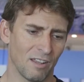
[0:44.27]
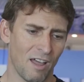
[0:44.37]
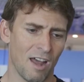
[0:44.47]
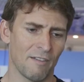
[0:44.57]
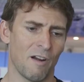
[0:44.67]
a
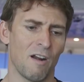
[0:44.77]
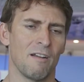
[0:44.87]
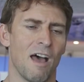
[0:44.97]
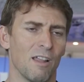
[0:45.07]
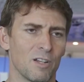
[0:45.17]
lot of
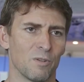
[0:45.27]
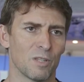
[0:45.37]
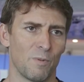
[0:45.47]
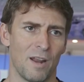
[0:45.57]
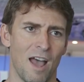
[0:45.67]
our knowledge will
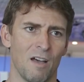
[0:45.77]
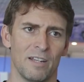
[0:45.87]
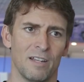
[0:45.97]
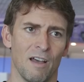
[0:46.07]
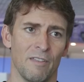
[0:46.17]
spread out
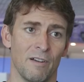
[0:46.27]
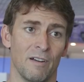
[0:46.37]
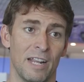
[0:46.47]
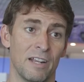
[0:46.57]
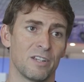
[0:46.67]
into
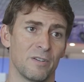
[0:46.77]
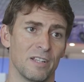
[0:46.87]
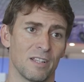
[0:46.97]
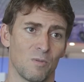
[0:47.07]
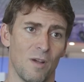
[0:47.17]
other industries as